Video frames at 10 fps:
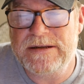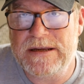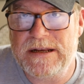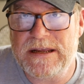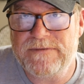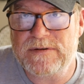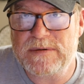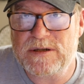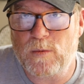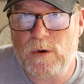In the
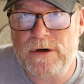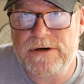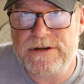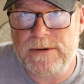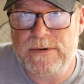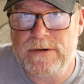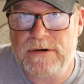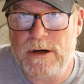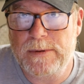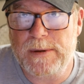infamous words of the real
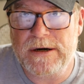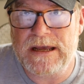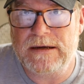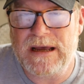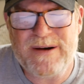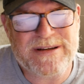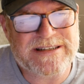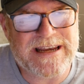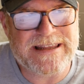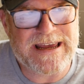Cobra Burnout. I always
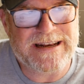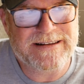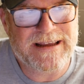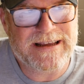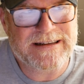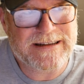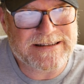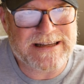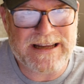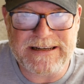say that
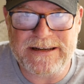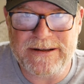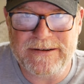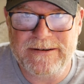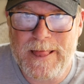because I like to do.